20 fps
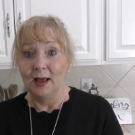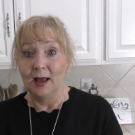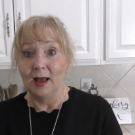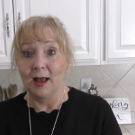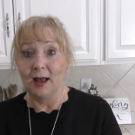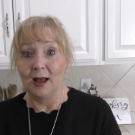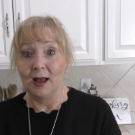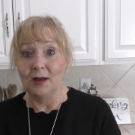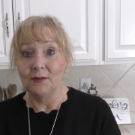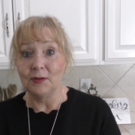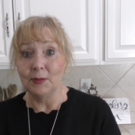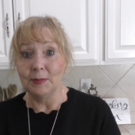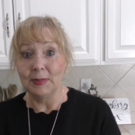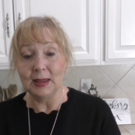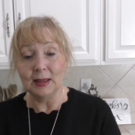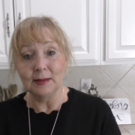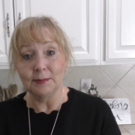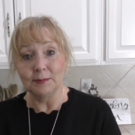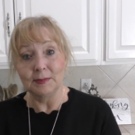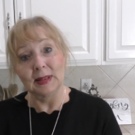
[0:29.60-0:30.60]
of a
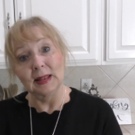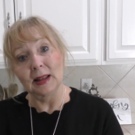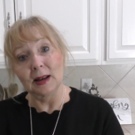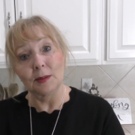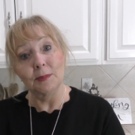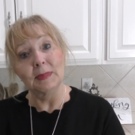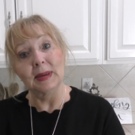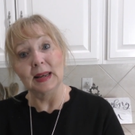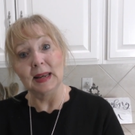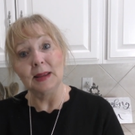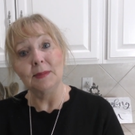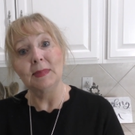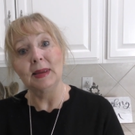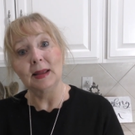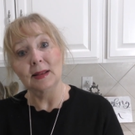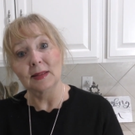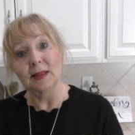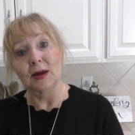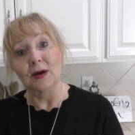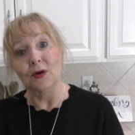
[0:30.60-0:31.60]
meat, little mini
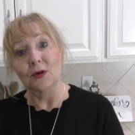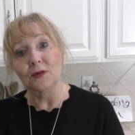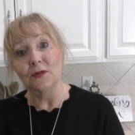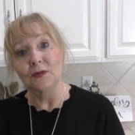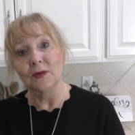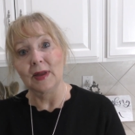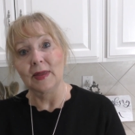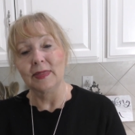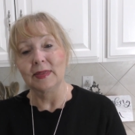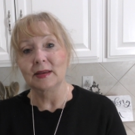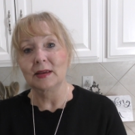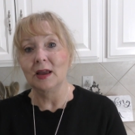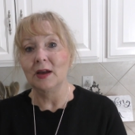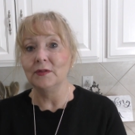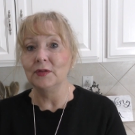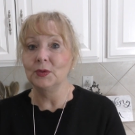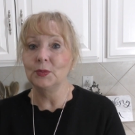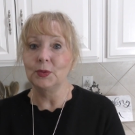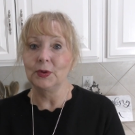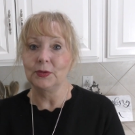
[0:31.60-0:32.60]
meatloaf, and
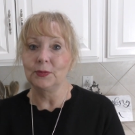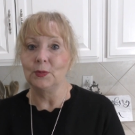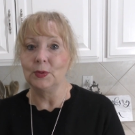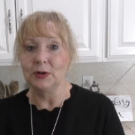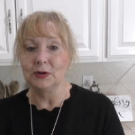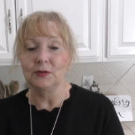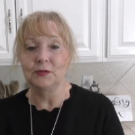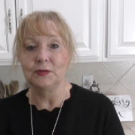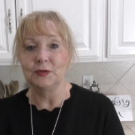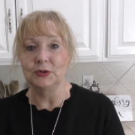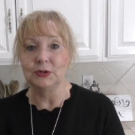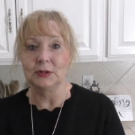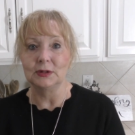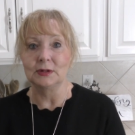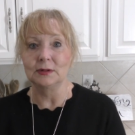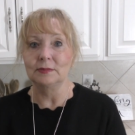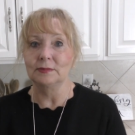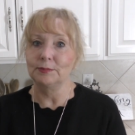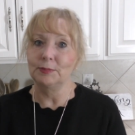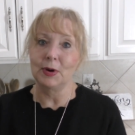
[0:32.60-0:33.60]
covered with
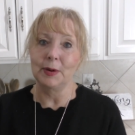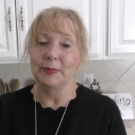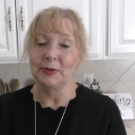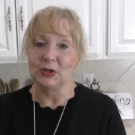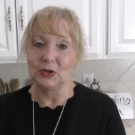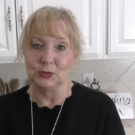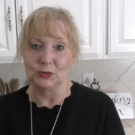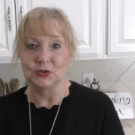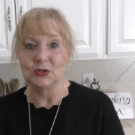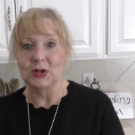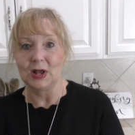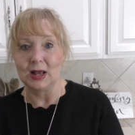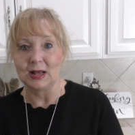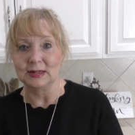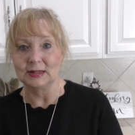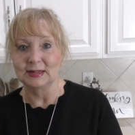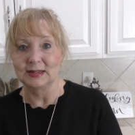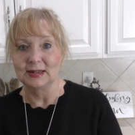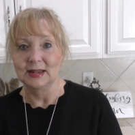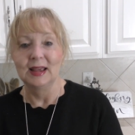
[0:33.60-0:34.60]
wonderful barbecue
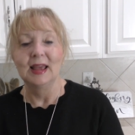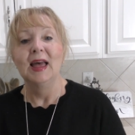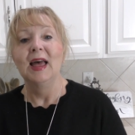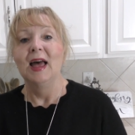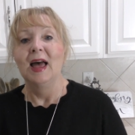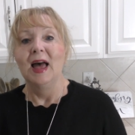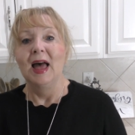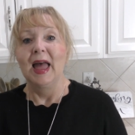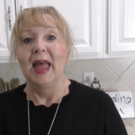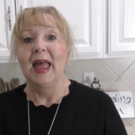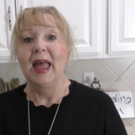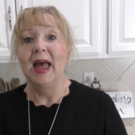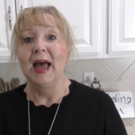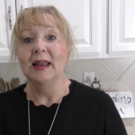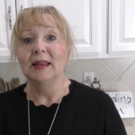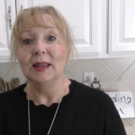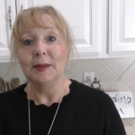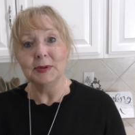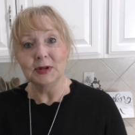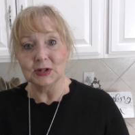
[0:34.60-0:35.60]
sauce.
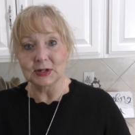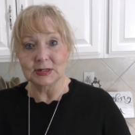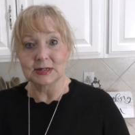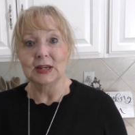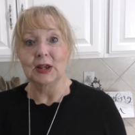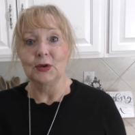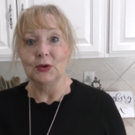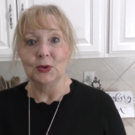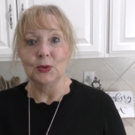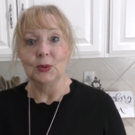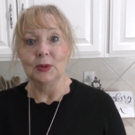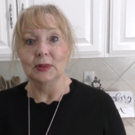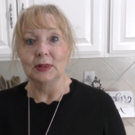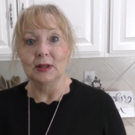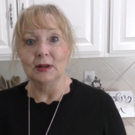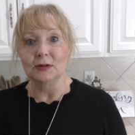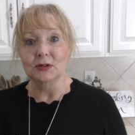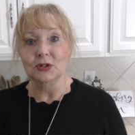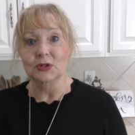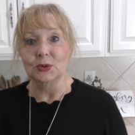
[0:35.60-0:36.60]
And let me just tell you a
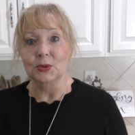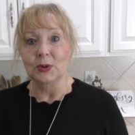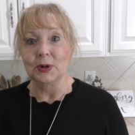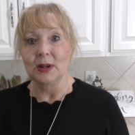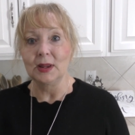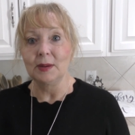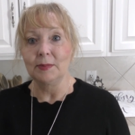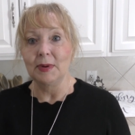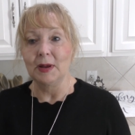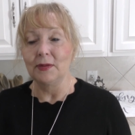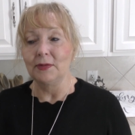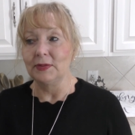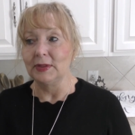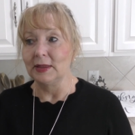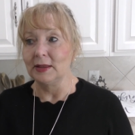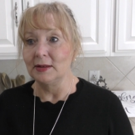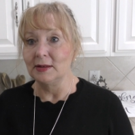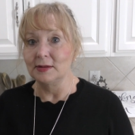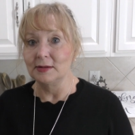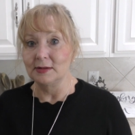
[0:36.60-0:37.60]
little story about
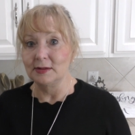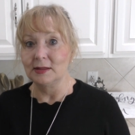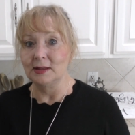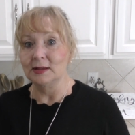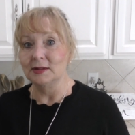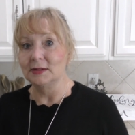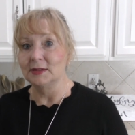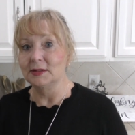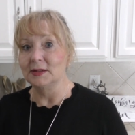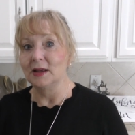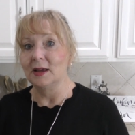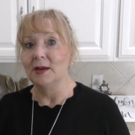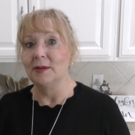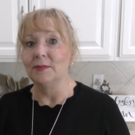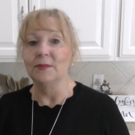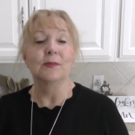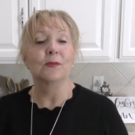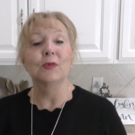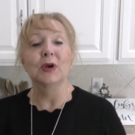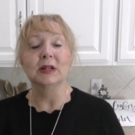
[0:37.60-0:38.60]
these, this
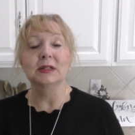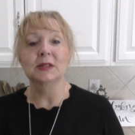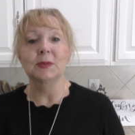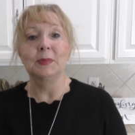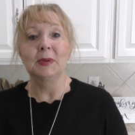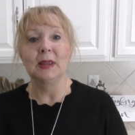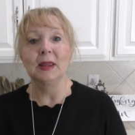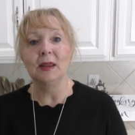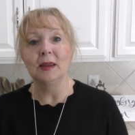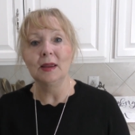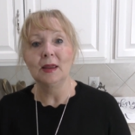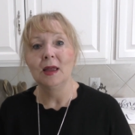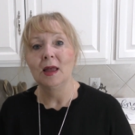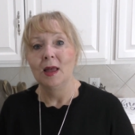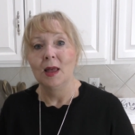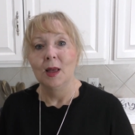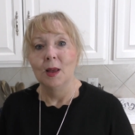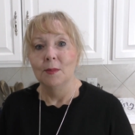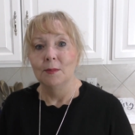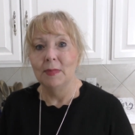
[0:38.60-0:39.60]
um, recipe.
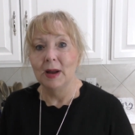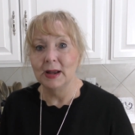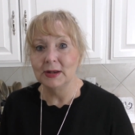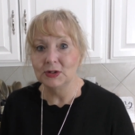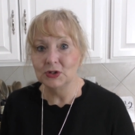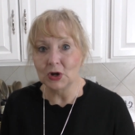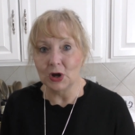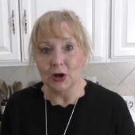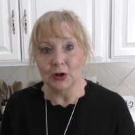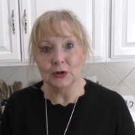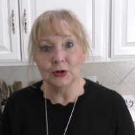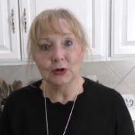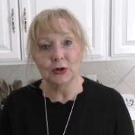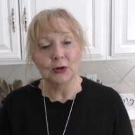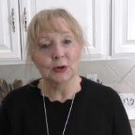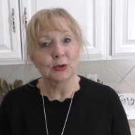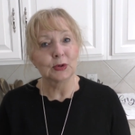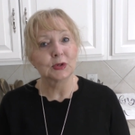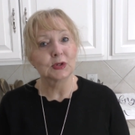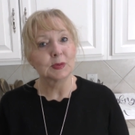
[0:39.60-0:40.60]
My
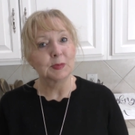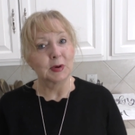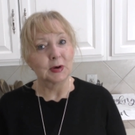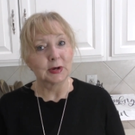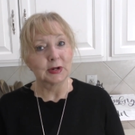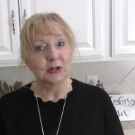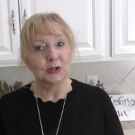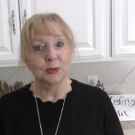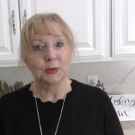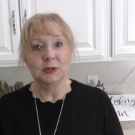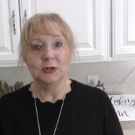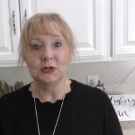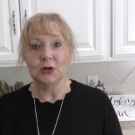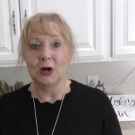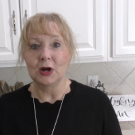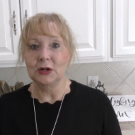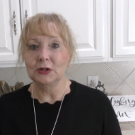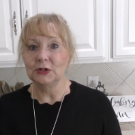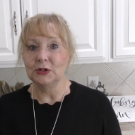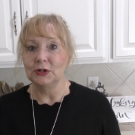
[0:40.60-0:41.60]
daughter, who's married to a
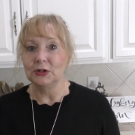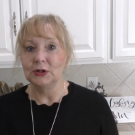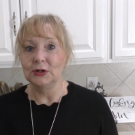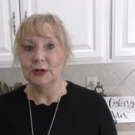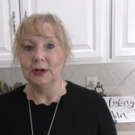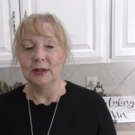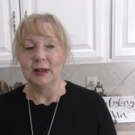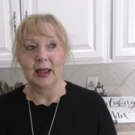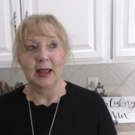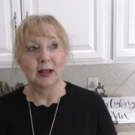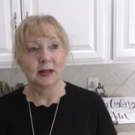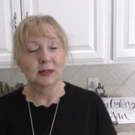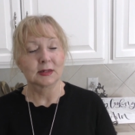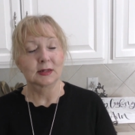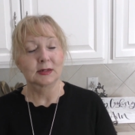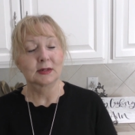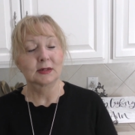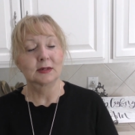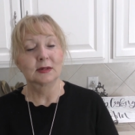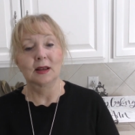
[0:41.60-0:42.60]
doctor and has